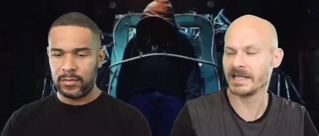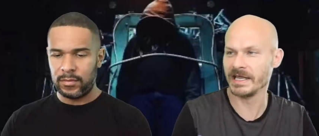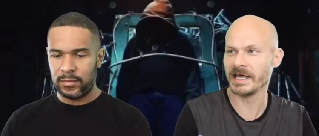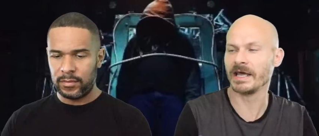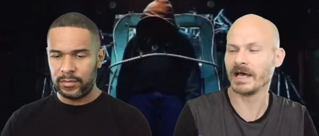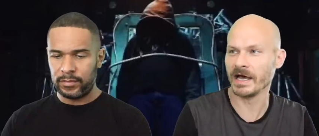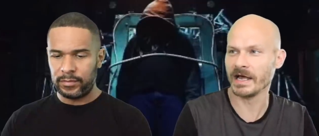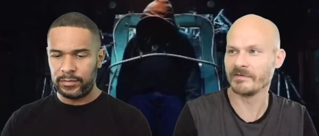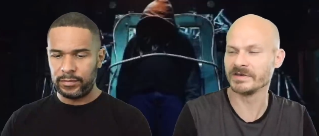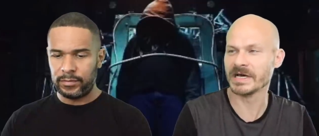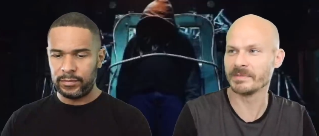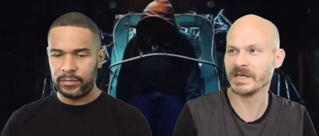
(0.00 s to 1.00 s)
Speaker 1: they uh,
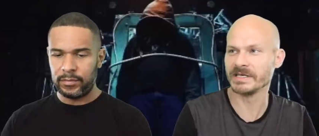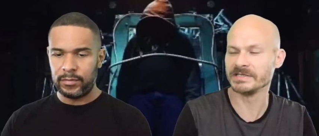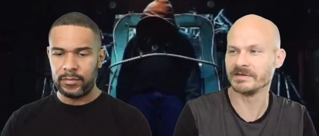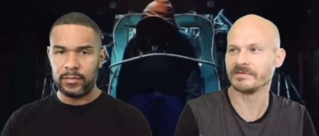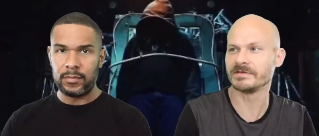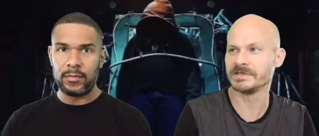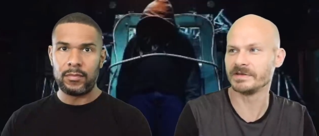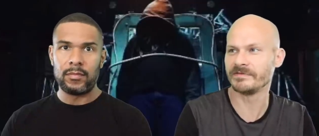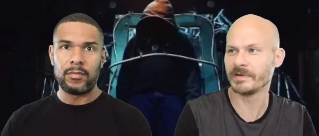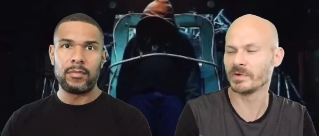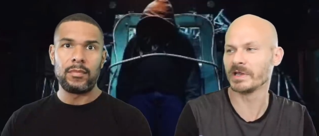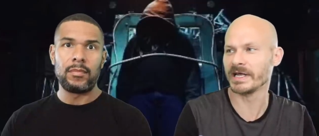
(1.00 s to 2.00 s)
every time they de-
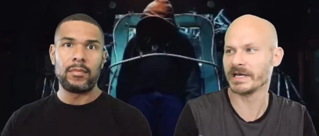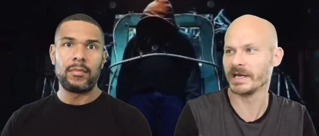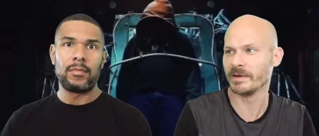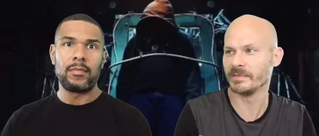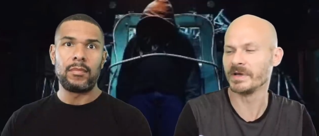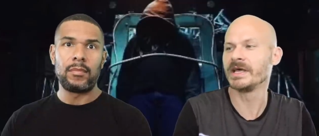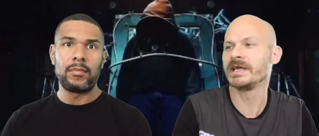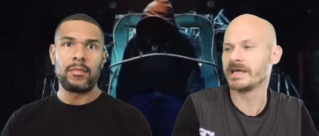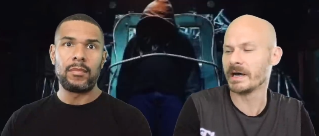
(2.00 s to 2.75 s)
defibrillate him, he